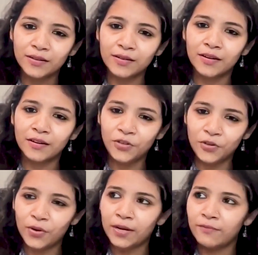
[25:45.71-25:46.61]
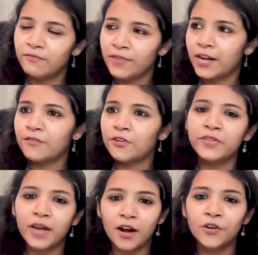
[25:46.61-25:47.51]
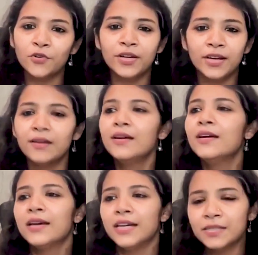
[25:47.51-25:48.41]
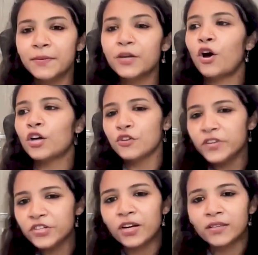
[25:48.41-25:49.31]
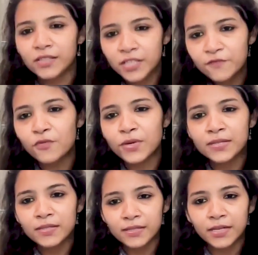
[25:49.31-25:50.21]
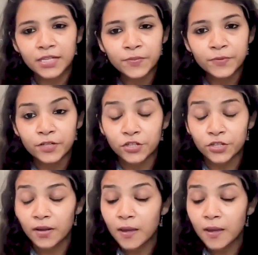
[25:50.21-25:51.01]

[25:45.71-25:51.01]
and wherever we are today is because of each other's influences and inspiration.